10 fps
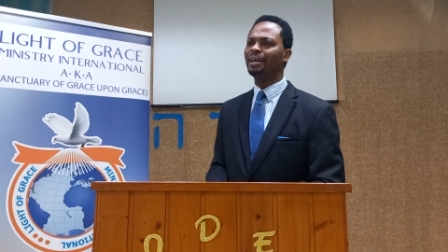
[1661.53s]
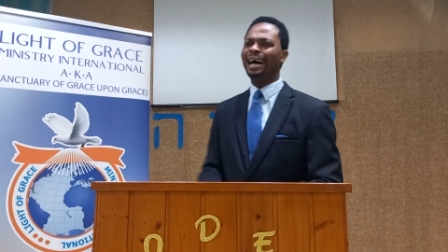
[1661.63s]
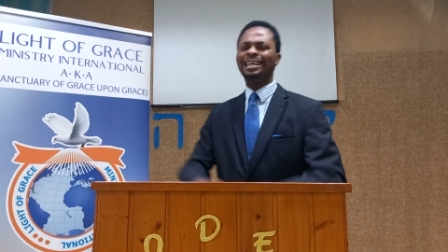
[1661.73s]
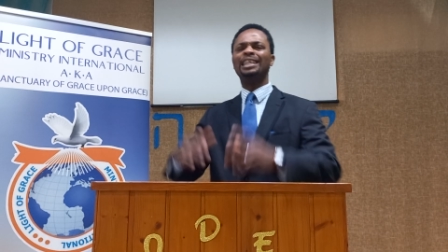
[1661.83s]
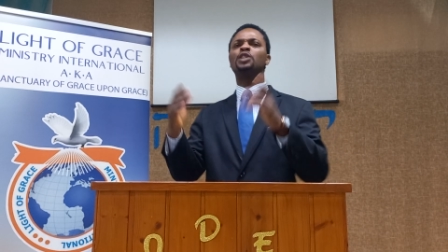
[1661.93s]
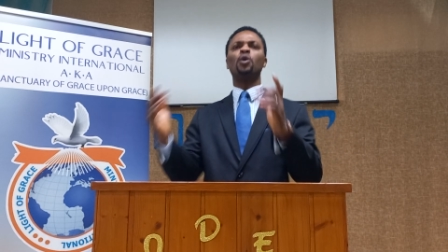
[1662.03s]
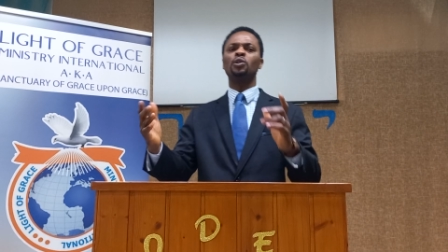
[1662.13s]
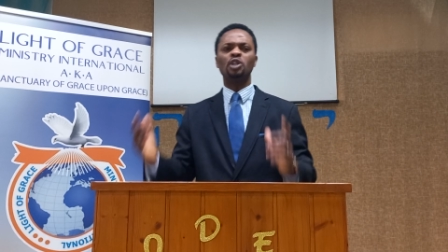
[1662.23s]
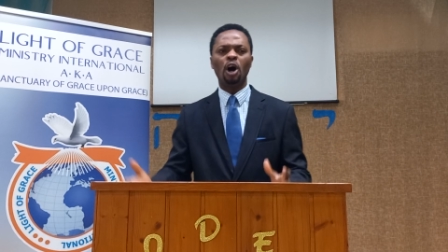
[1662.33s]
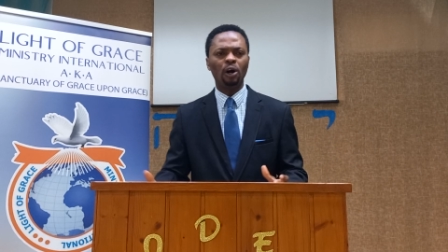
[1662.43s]
And they
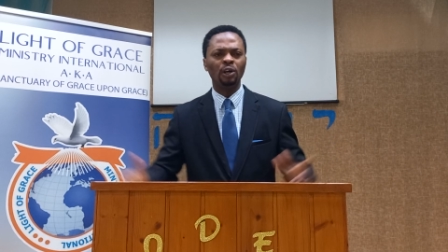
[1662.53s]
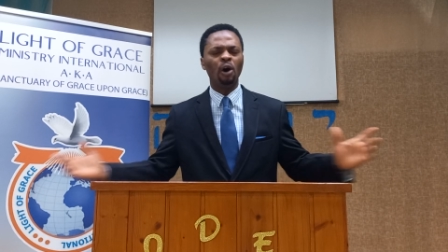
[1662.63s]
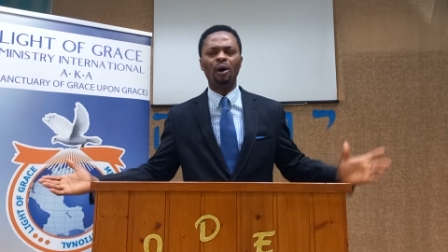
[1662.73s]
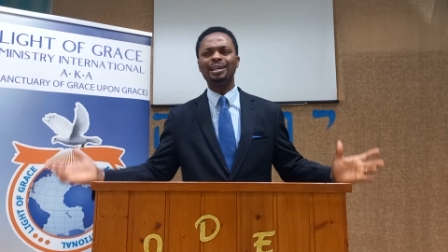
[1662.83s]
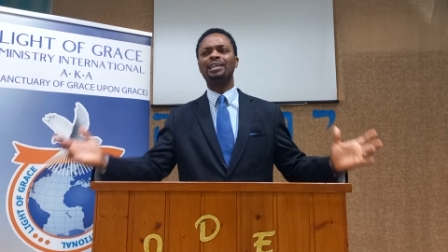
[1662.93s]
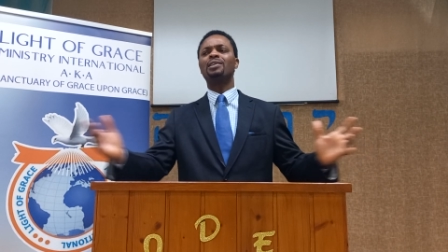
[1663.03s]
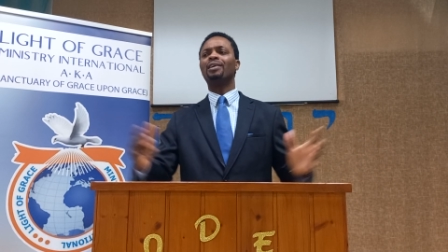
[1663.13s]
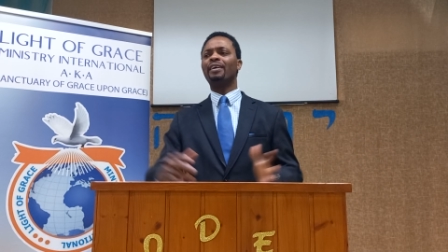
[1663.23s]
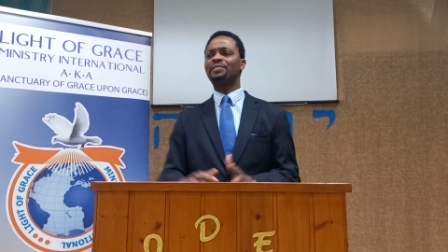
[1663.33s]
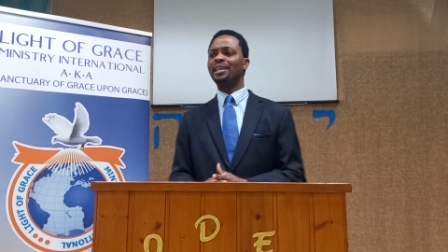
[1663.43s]
told God all that
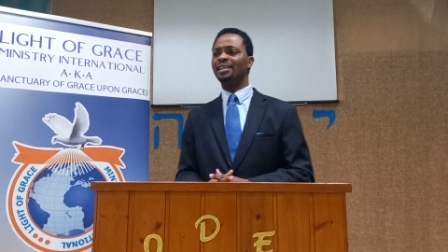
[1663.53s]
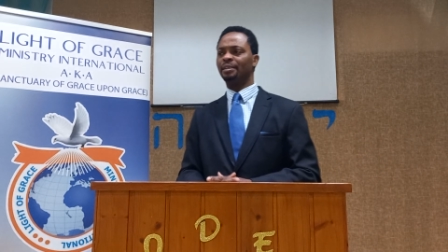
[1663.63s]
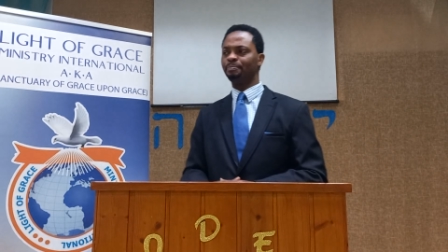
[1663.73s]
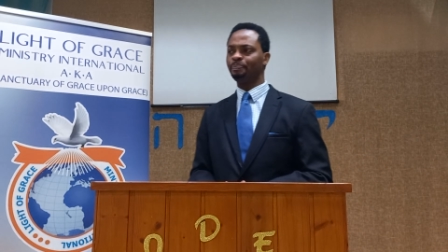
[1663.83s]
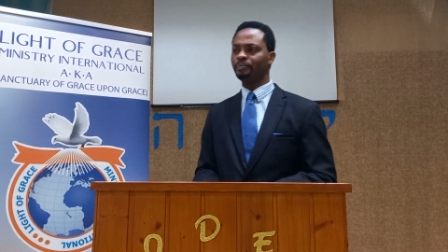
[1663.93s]
God have said.